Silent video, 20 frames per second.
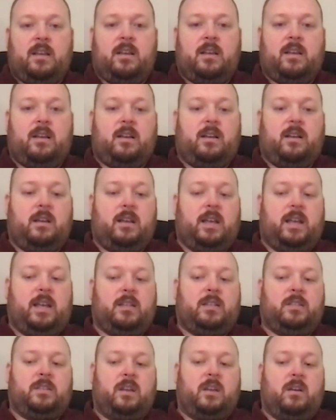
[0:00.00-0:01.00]

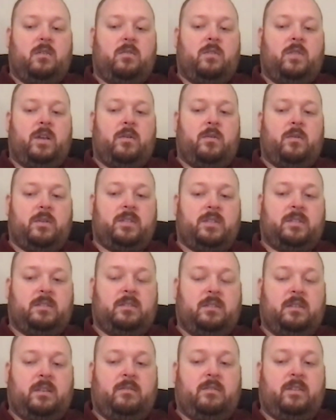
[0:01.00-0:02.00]
And so there was
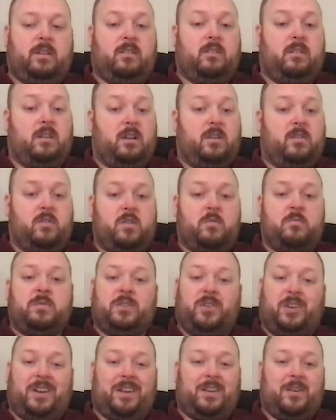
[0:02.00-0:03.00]
even a group
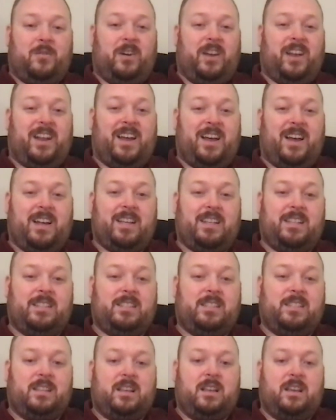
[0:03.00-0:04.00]
starting to
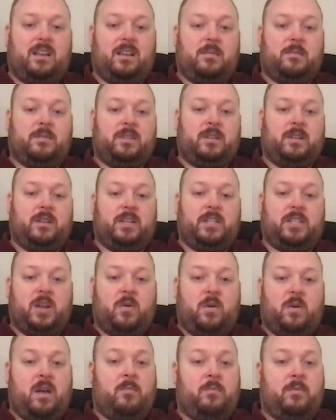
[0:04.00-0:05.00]
organize to
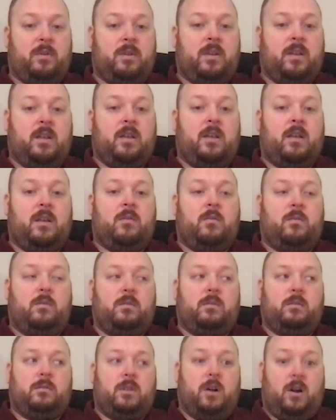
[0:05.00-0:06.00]
show up
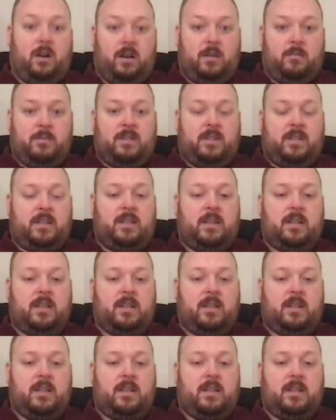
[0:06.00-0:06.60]
armed.